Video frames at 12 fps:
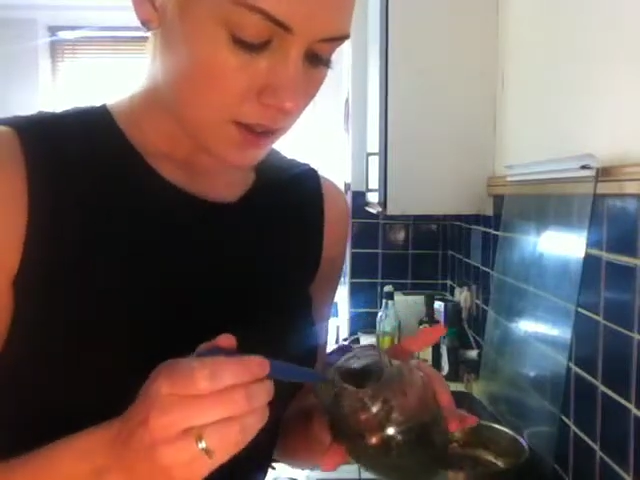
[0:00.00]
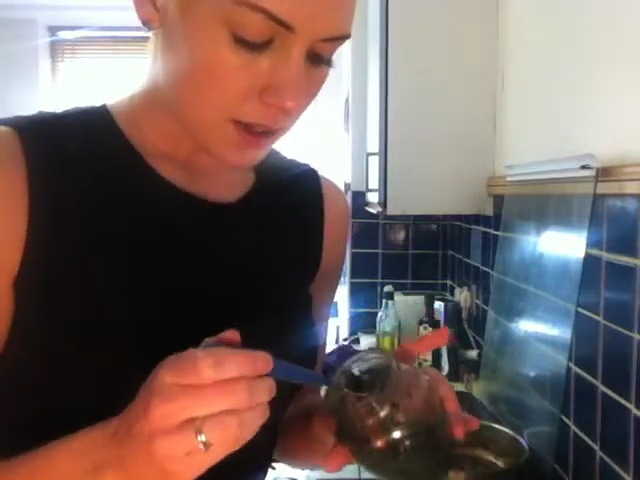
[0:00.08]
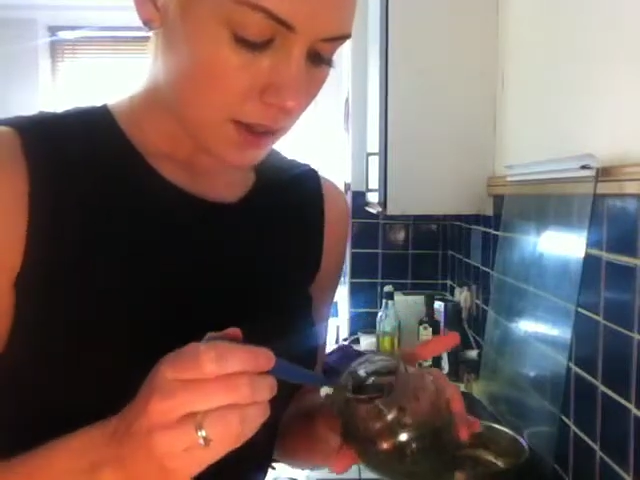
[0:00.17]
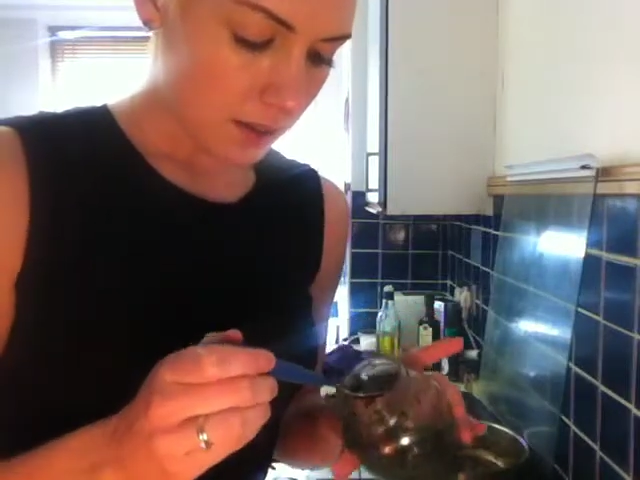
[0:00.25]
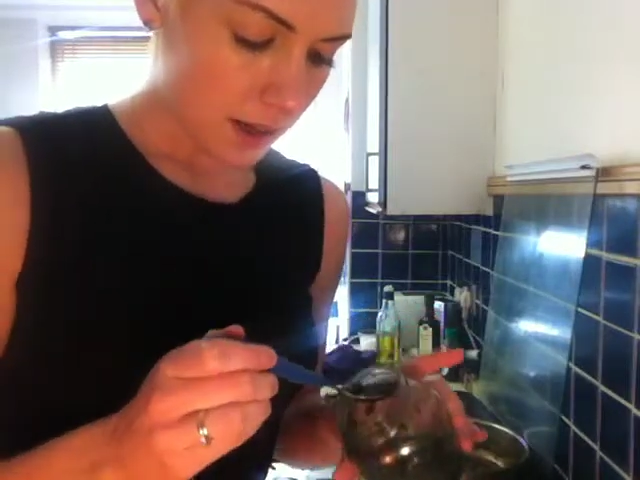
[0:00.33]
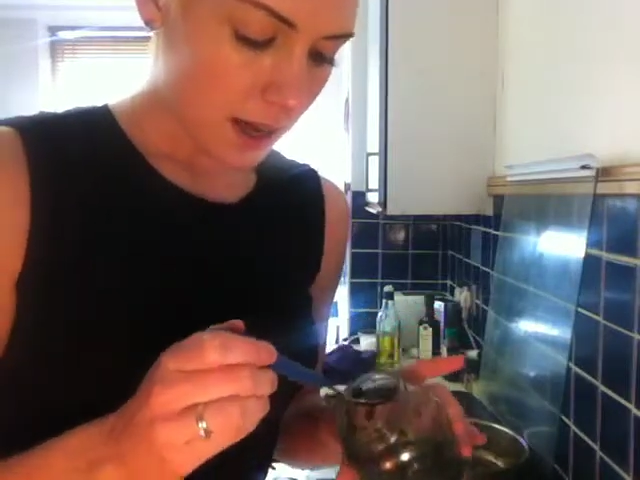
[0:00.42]

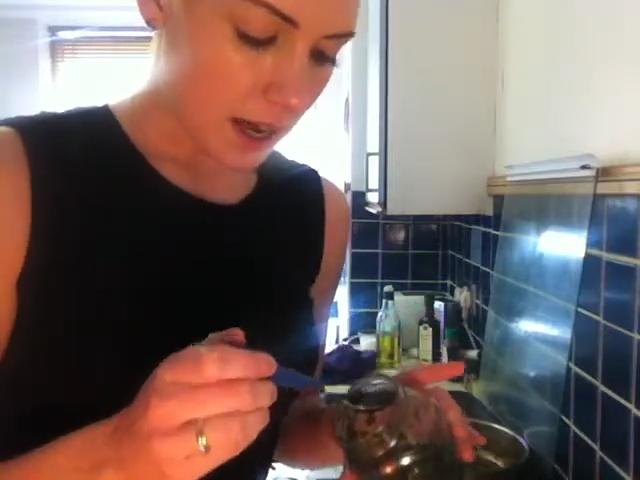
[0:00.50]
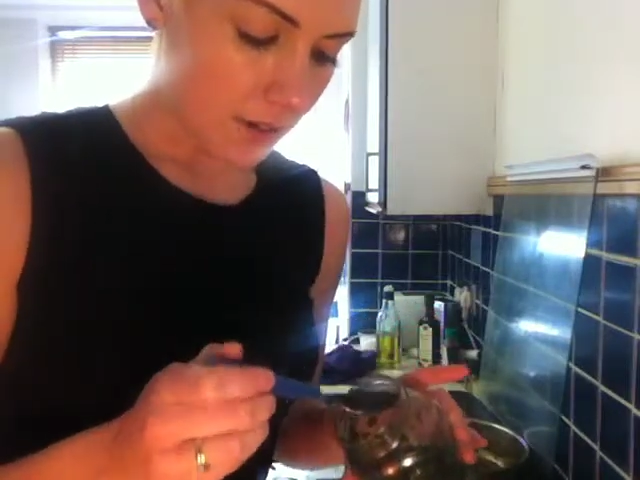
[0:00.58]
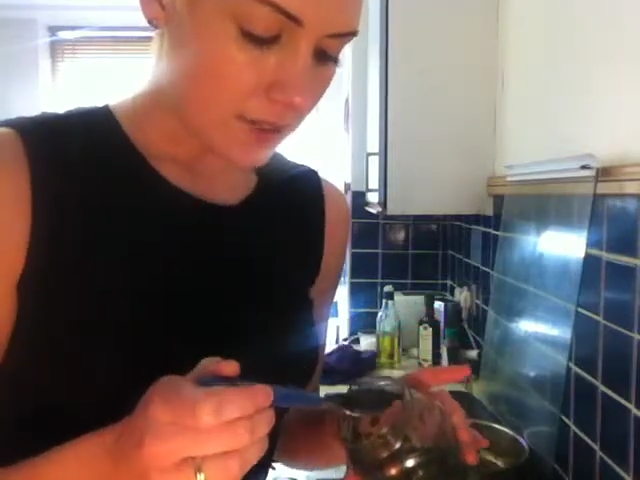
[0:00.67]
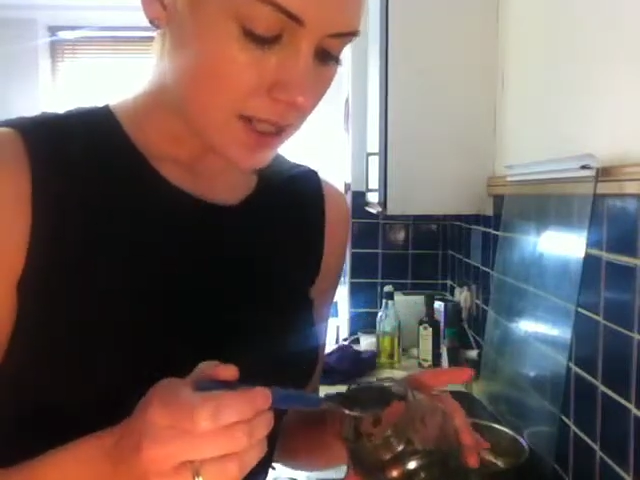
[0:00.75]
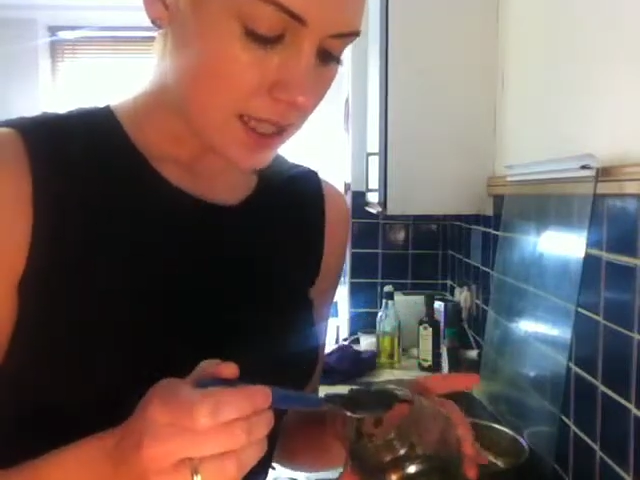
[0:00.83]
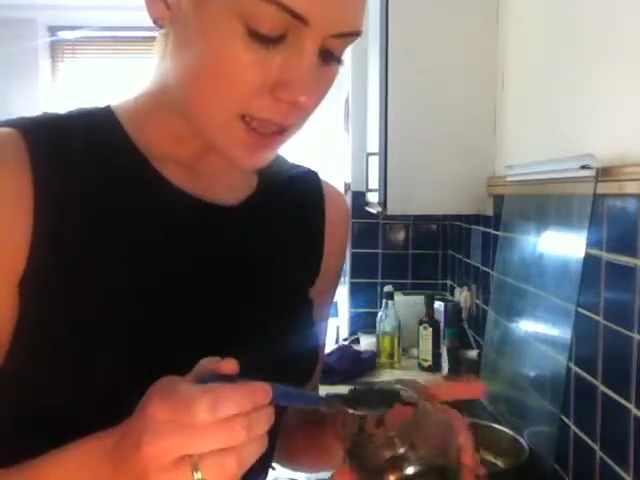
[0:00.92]
just about
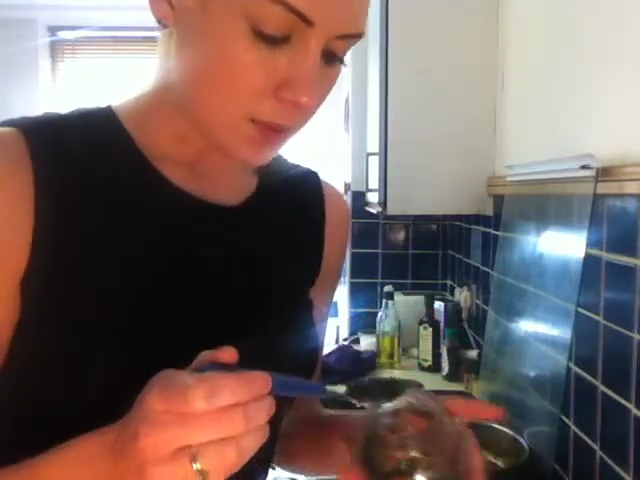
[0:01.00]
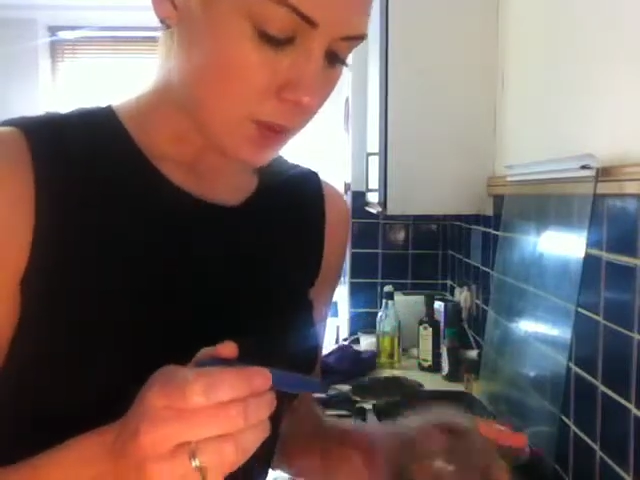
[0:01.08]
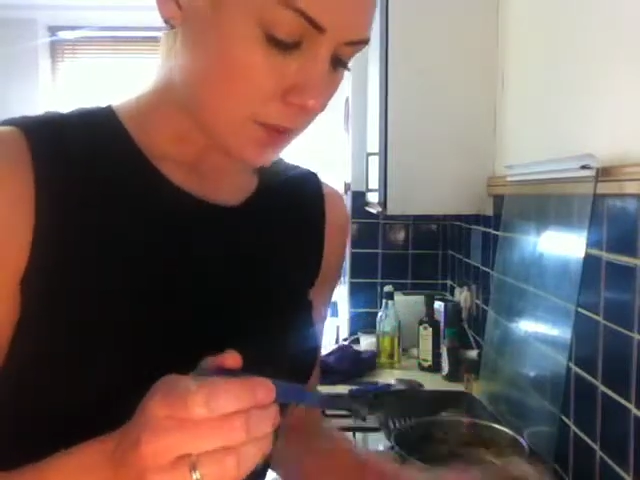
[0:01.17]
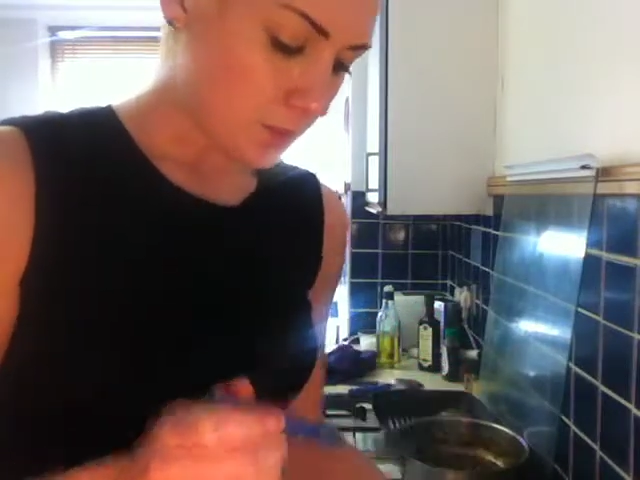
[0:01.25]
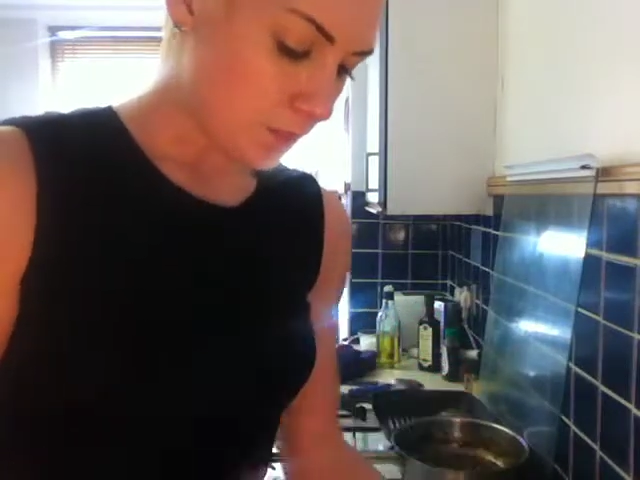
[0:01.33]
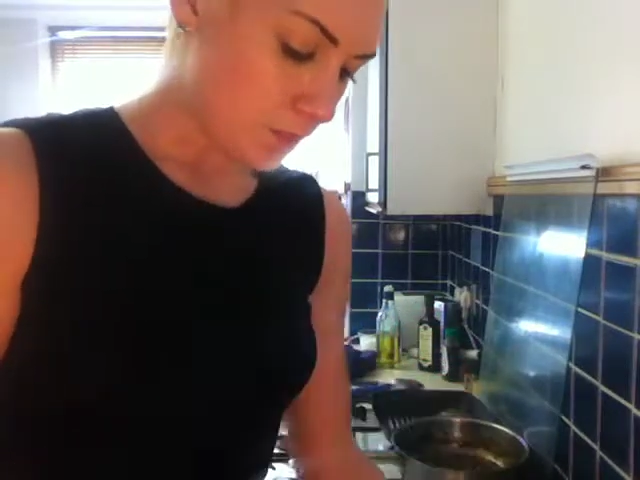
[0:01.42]
half a
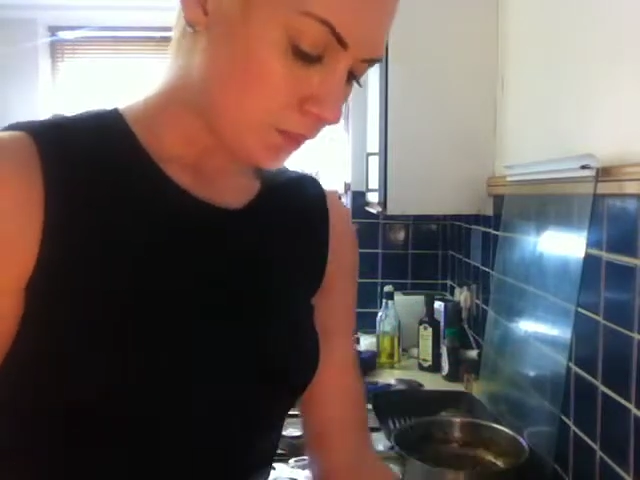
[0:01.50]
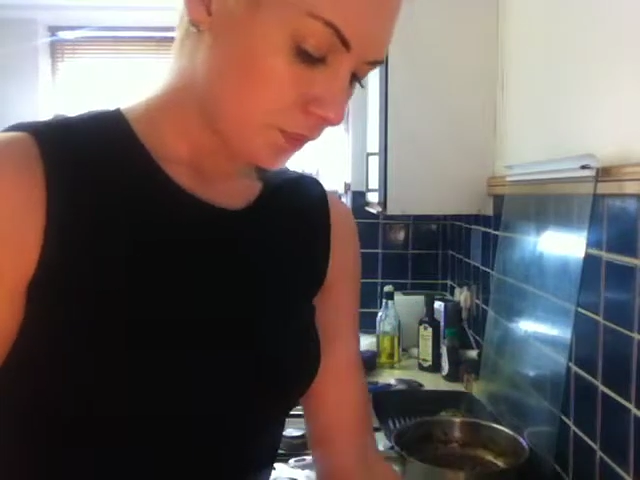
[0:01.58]
teaspoon